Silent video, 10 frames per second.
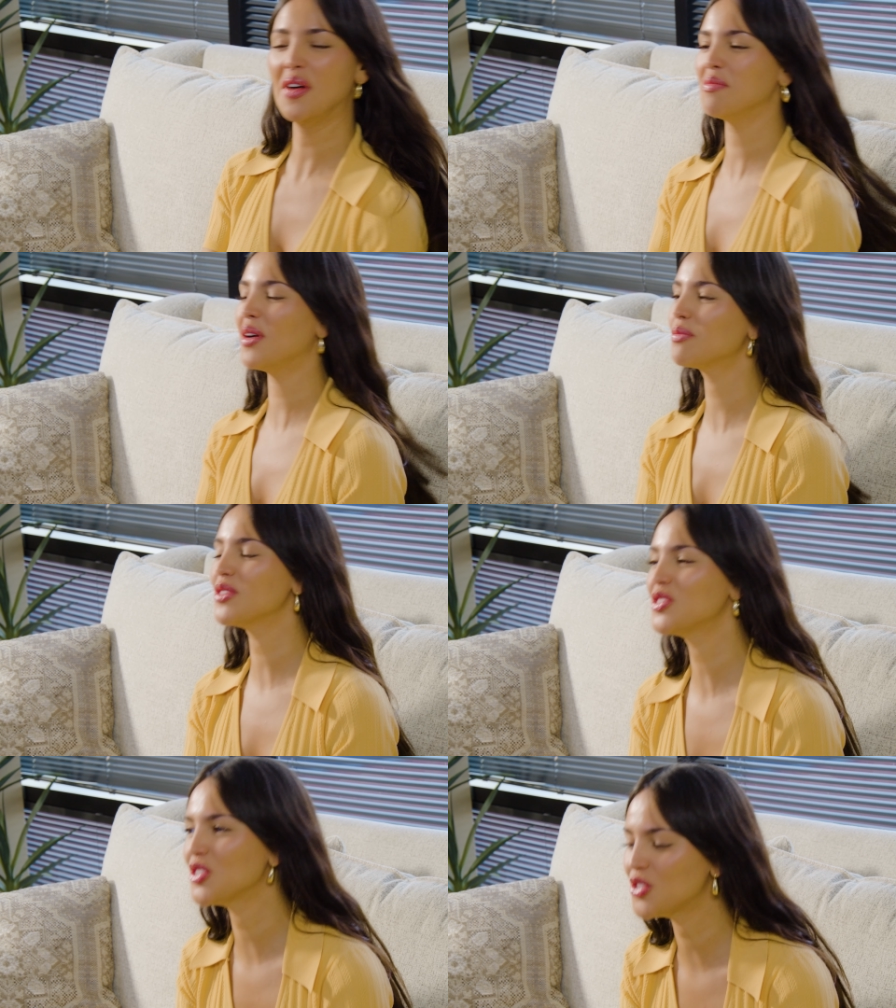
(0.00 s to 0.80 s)
my mom
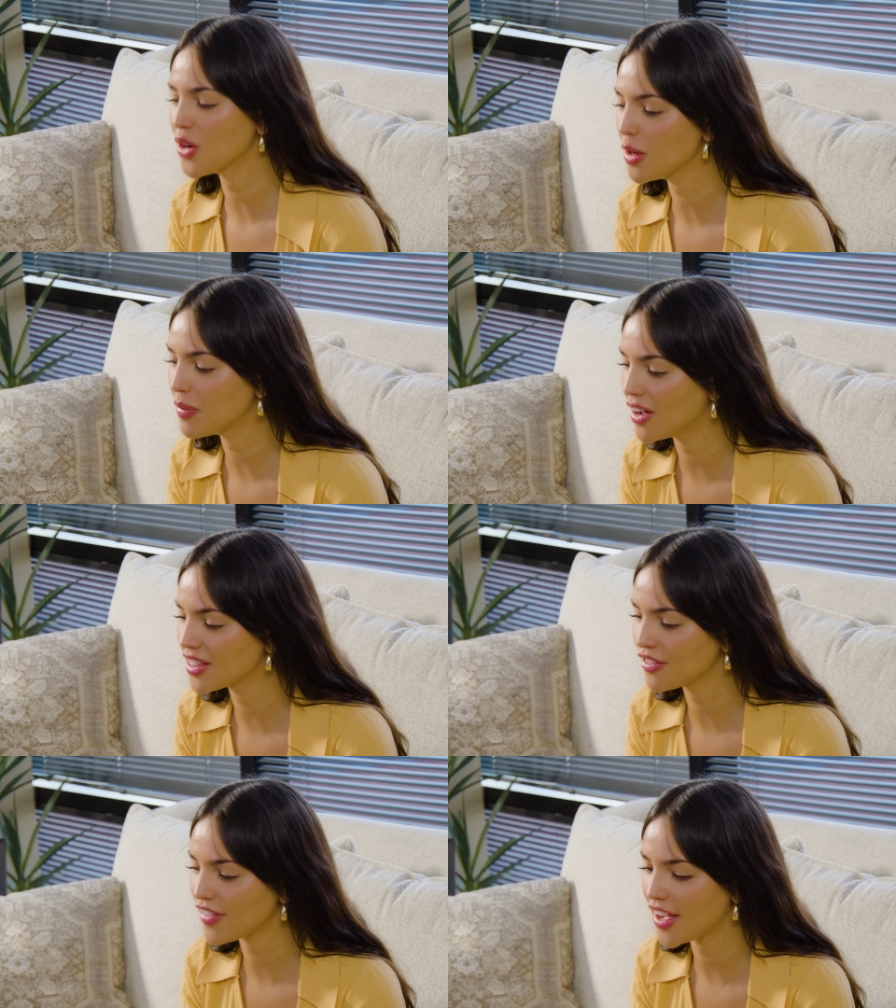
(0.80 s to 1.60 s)
used to joke
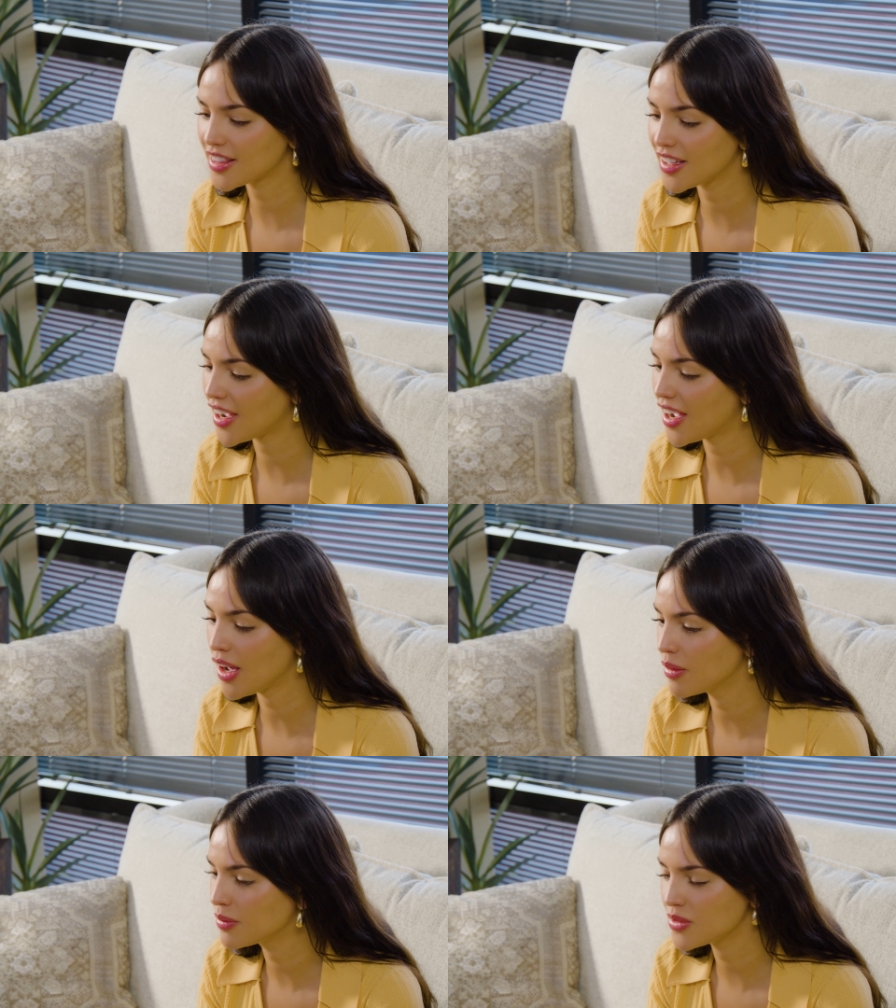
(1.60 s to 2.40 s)
about the fact that
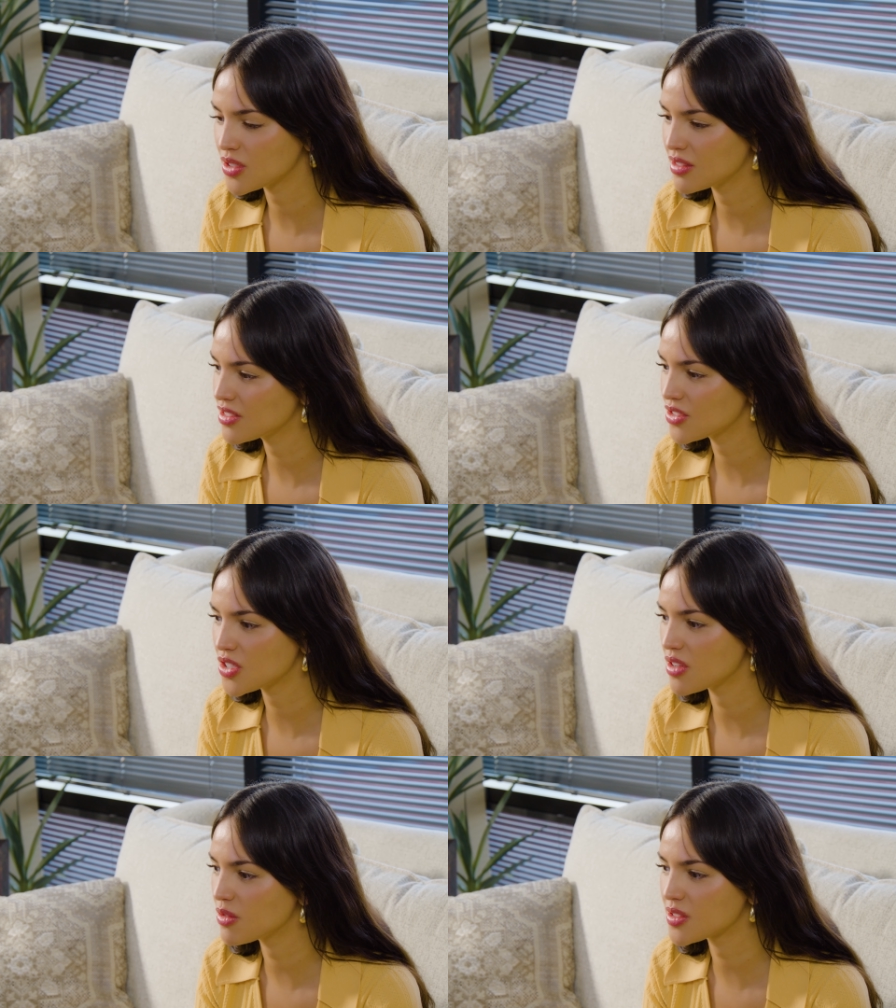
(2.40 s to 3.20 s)
I,
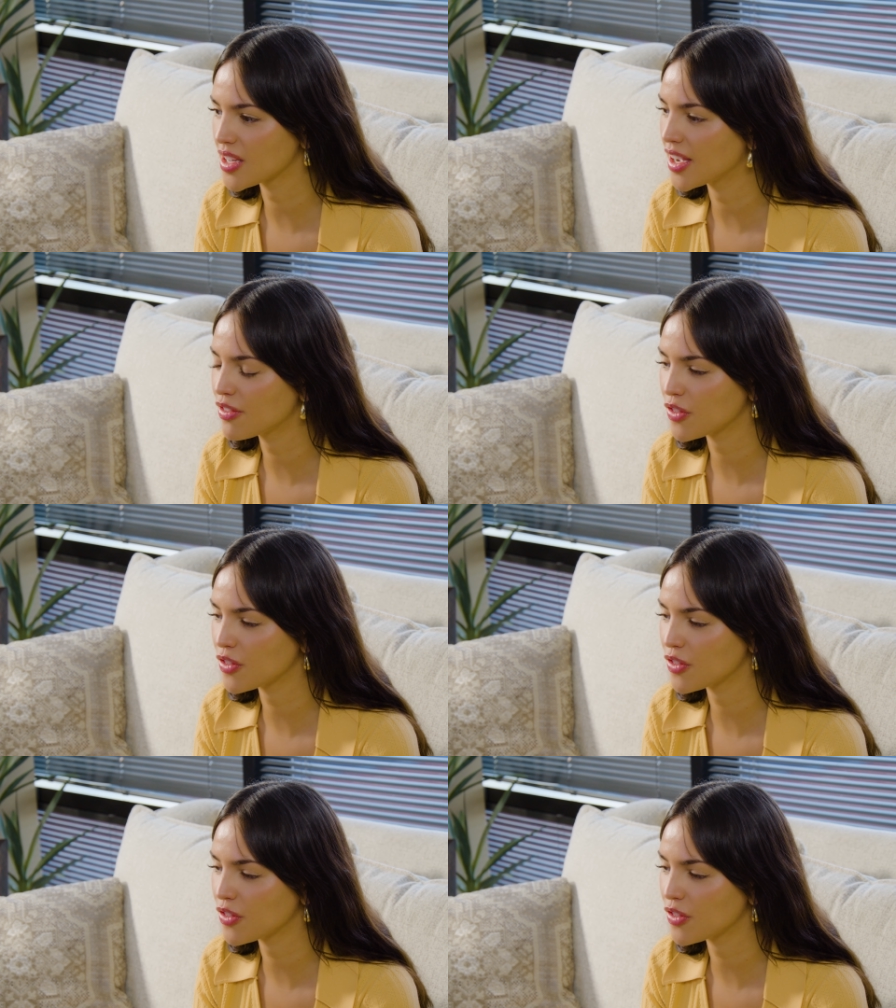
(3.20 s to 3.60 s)
she was like,